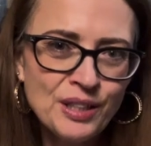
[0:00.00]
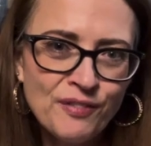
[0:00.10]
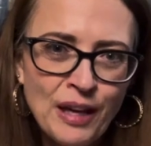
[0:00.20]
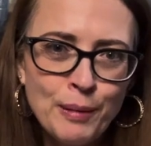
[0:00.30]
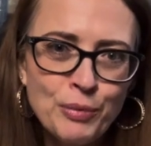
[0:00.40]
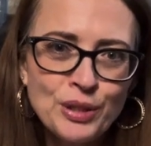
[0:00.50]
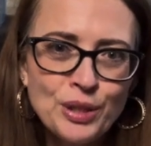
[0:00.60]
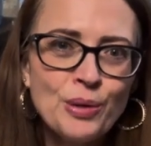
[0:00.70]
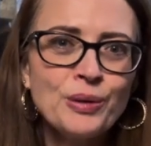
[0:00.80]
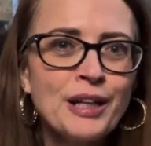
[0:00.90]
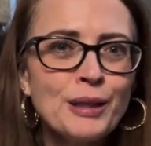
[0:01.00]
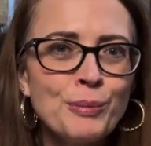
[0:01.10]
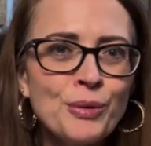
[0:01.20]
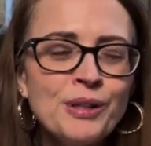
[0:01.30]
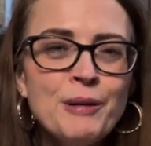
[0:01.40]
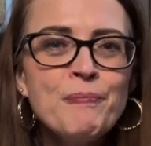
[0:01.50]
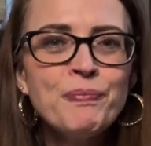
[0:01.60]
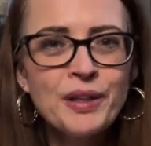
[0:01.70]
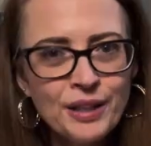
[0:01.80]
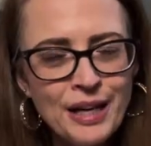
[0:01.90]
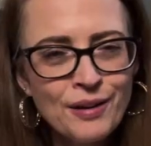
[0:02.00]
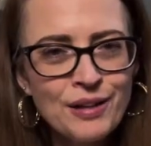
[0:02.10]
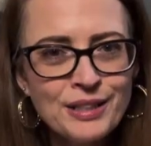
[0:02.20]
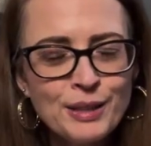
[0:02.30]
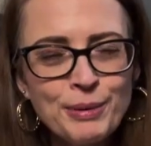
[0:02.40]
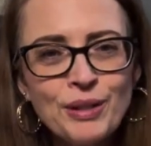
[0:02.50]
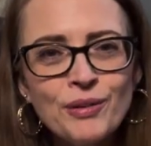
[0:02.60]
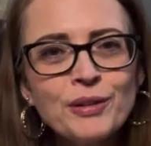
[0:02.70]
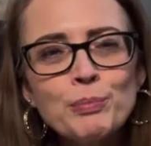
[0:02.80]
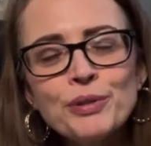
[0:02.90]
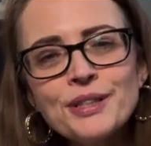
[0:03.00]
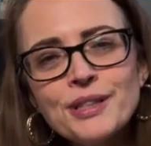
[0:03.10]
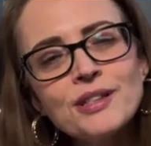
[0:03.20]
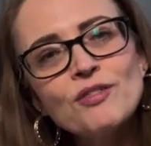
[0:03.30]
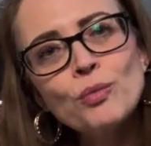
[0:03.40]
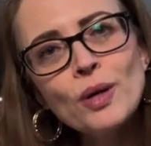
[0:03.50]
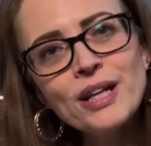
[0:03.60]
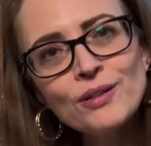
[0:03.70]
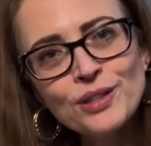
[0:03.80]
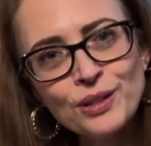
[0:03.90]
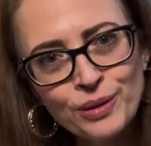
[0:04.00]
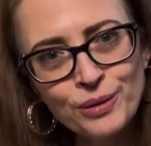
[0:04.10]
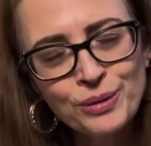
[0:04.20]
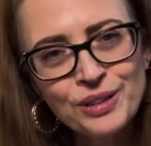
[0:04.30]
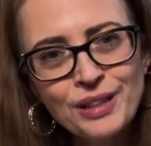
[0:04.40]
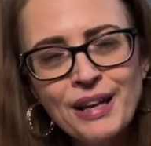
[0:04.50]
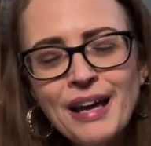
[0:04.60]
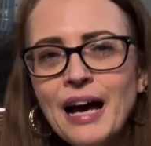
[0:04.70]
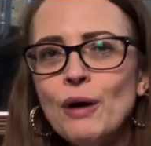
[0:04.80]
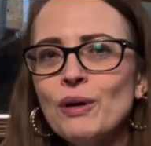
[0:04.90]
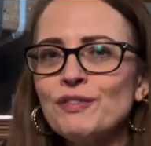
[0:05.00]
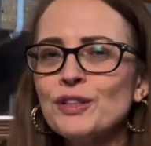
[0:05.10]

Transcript: of Cambridge coat anymore. It now has to be called the Princess of Wales coat. However,